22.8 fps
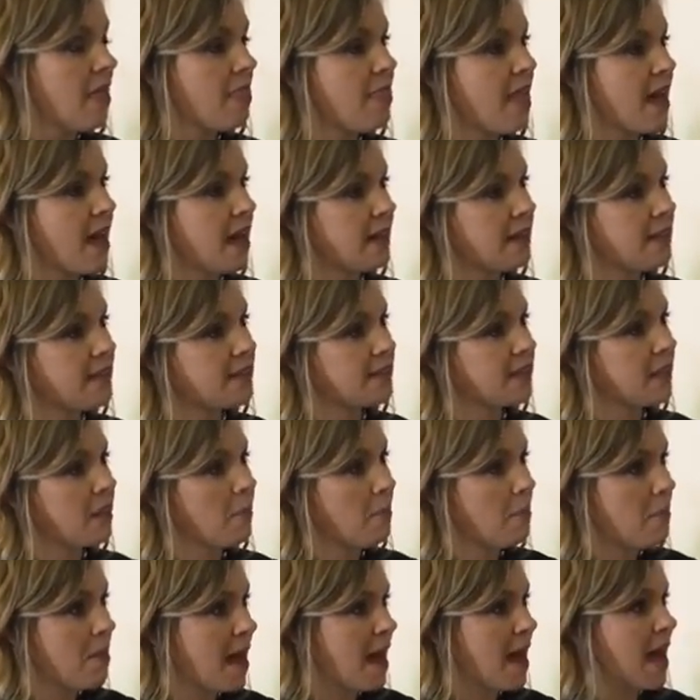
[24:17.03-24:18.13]
That is
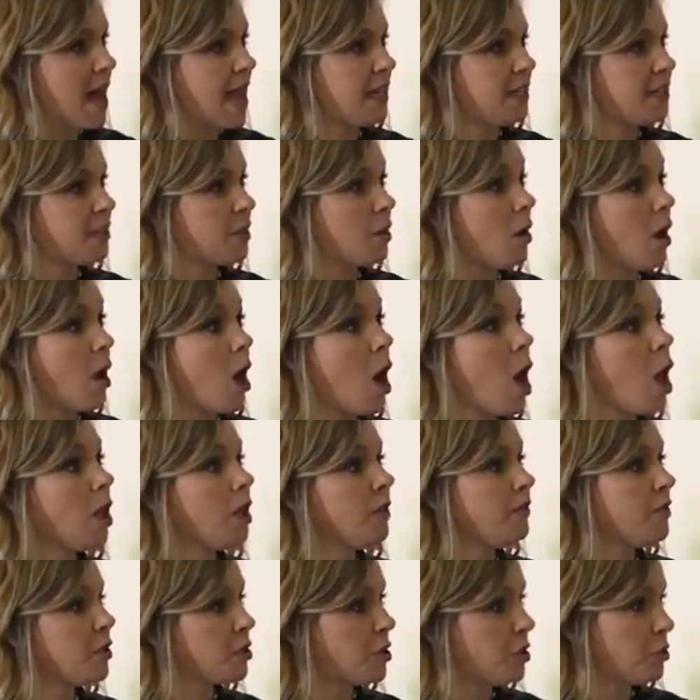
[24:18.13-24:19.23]
combined. So all
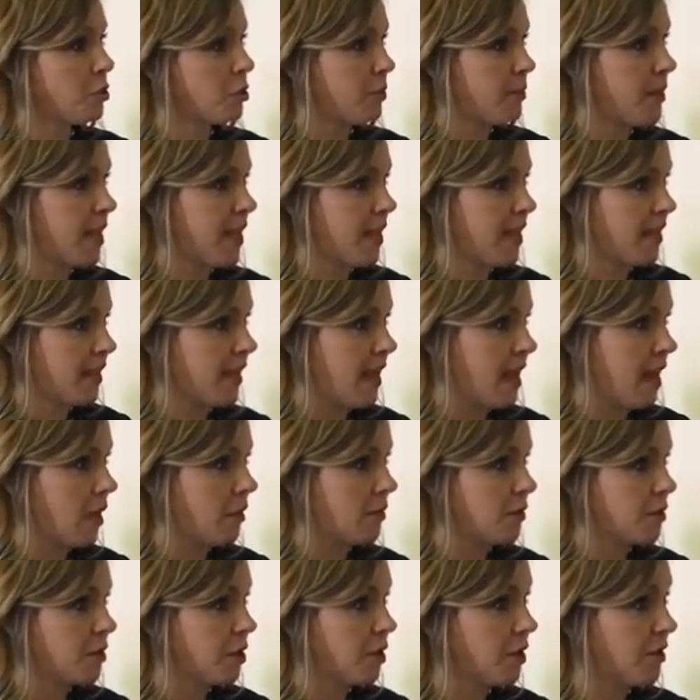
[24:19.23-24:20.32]
of your social media,
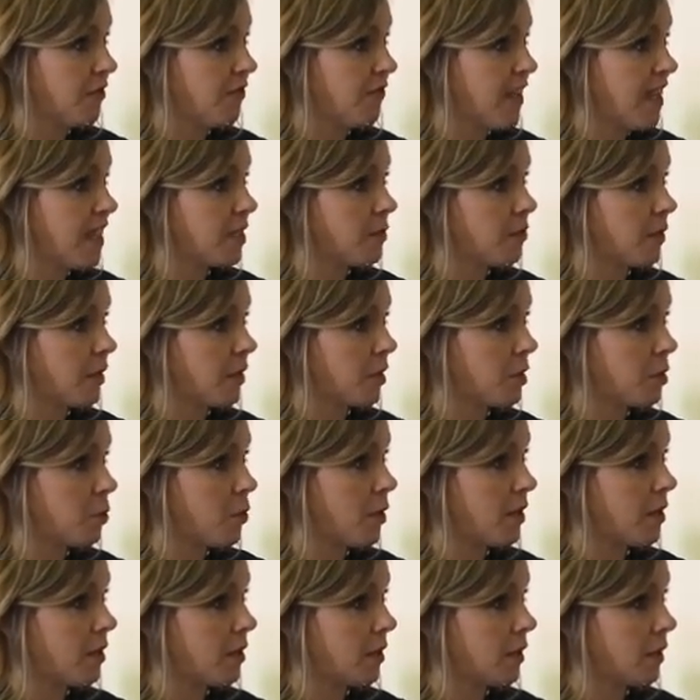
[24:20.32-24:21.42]
so your Facebook, your
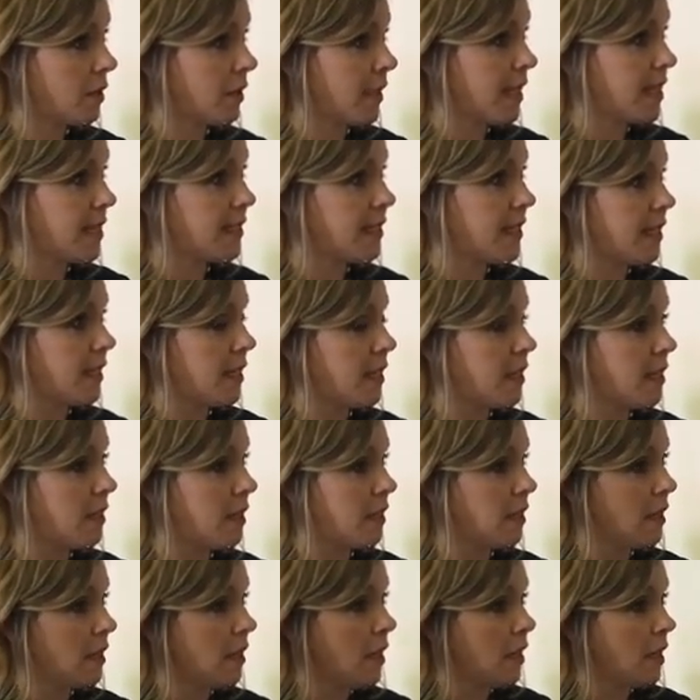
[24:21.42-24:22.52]
Twitter, your LinkedIn,
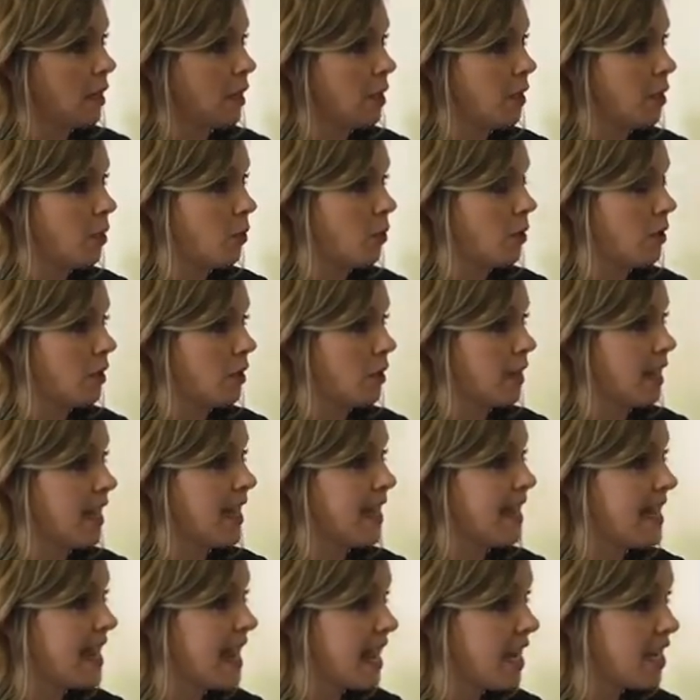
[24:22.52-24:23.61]
your
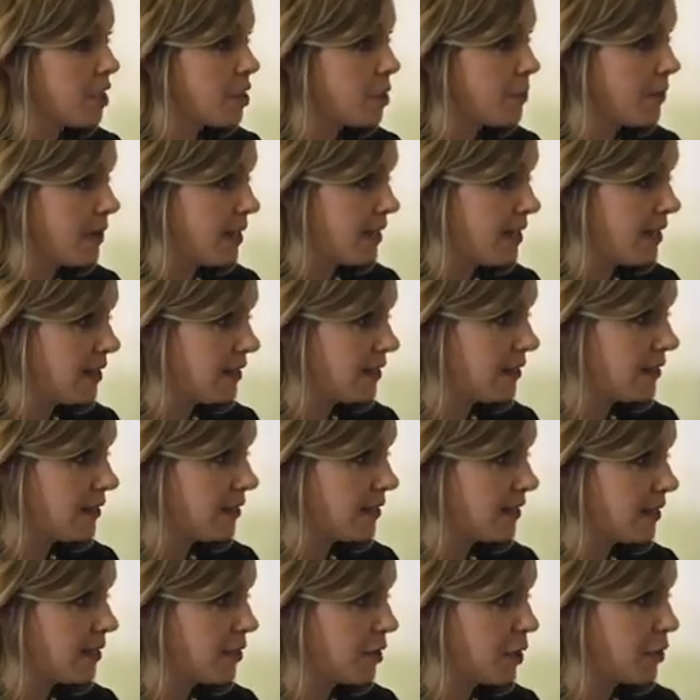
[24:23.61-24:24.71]
engagement.
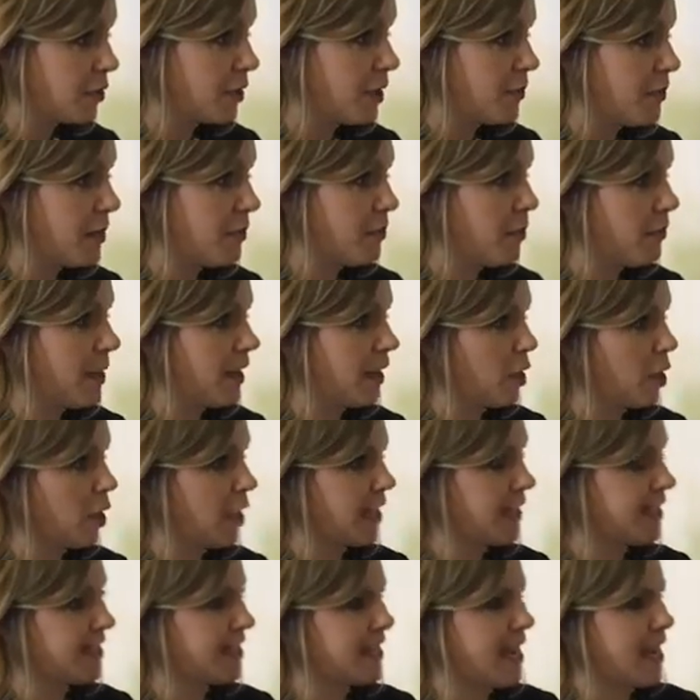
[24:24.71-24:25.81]
So some people may look
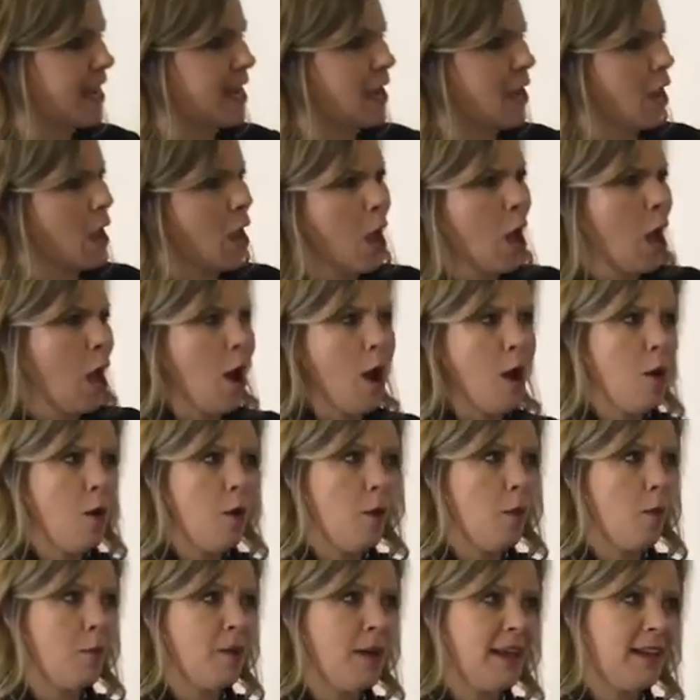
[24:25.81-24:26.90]
and say, oh,
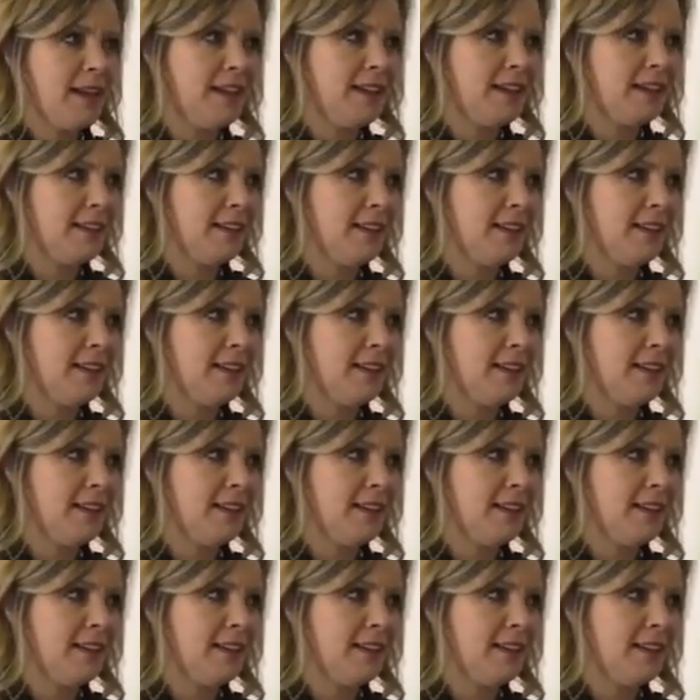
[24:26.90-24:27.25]
but